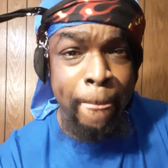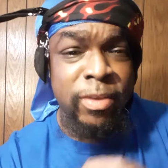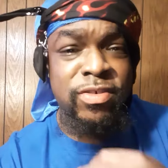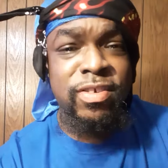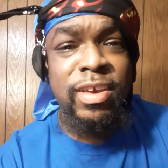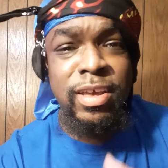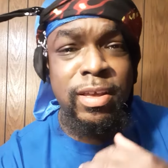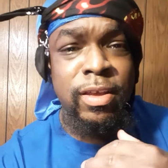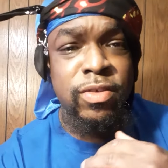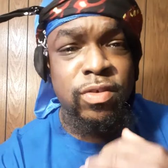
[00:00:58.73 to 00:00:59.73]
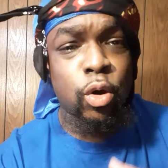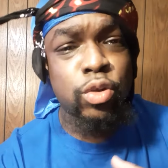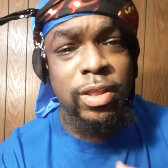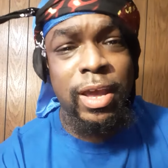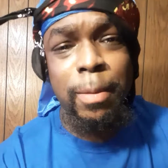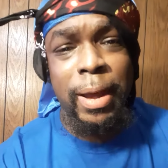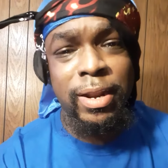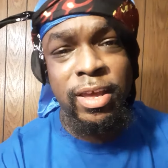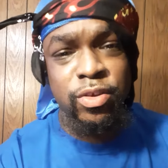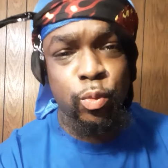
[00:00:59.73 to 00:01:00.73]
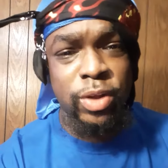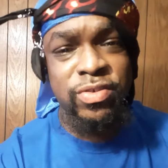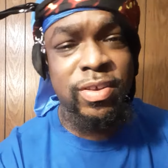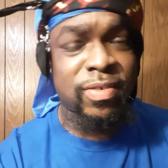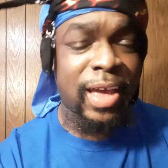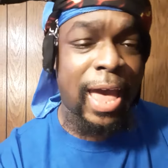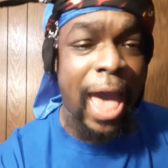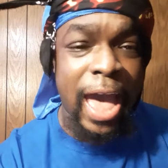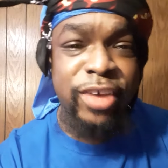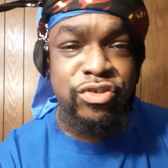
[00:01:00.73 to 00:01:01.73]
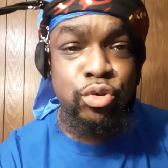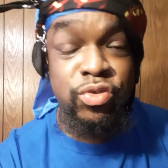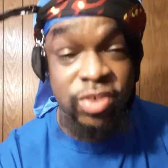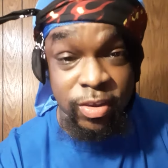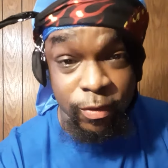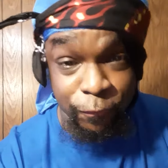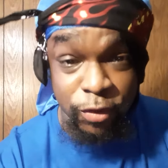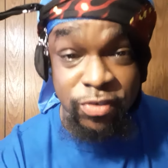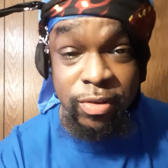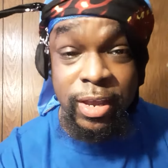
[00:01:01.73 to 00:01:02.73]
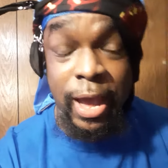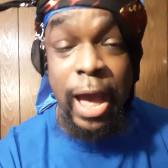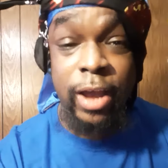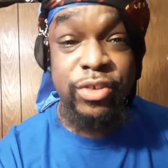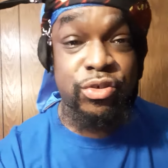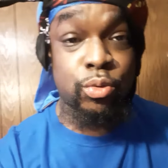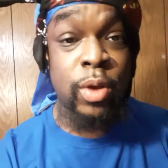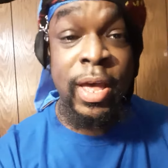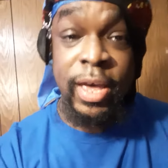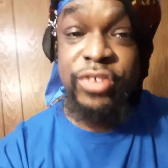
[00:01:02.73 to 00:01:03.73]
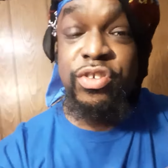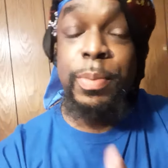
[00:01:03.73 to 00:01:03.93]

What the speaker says: So the thing about it is, once she has you, she's officially conquered you and she'll